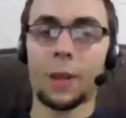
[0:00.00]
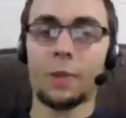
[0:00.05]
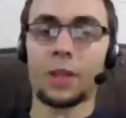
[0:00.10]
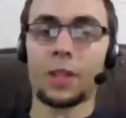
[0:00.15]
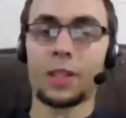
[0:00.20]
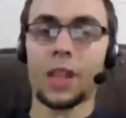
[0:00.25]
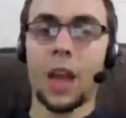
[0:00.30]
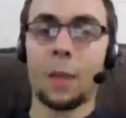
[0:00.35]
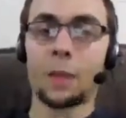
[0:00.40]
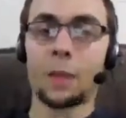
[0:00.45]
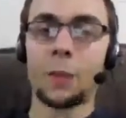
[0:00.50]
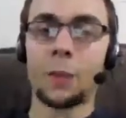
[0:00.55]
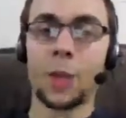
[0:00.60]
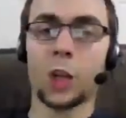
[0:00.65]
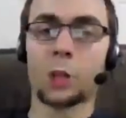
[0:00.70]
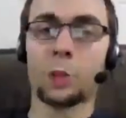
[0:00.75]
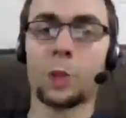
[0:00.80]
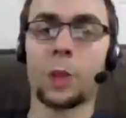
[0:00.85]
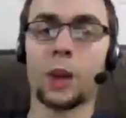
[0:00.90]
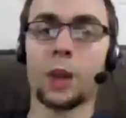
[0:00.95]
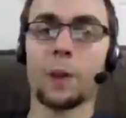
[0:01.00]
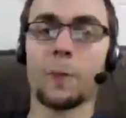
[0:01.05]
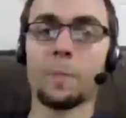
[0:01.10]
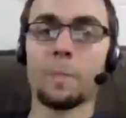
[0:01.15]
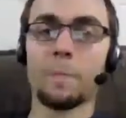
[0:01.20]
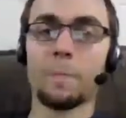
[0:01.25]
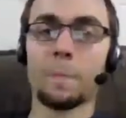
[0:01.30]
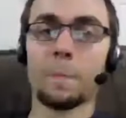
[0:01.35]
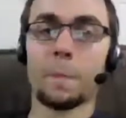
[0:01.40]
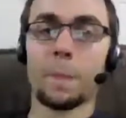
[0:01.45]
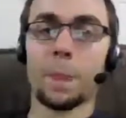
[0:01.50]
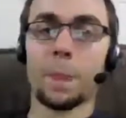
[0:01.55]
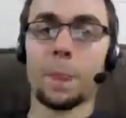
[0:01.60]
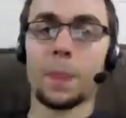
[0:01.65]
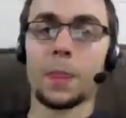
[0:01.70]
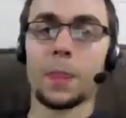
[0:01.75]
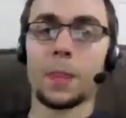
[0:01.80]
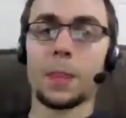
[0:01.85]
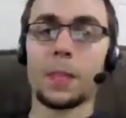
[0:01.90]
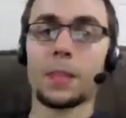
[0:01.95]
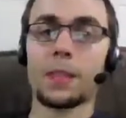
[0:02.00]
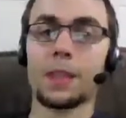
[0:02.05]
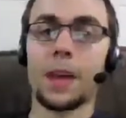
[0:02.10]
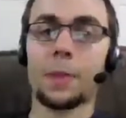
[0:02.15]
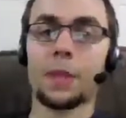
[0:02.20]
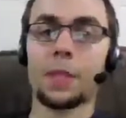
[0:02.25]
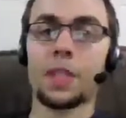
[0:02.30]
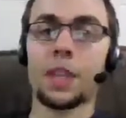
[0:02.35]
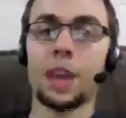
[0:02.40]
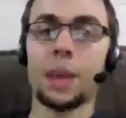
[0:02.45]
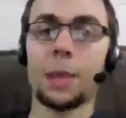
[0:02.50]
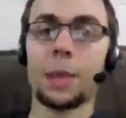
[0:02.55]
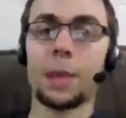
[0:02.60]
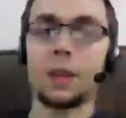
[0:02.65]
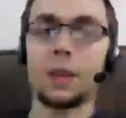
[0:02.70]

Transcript: stab spear spear. Stabby stabby.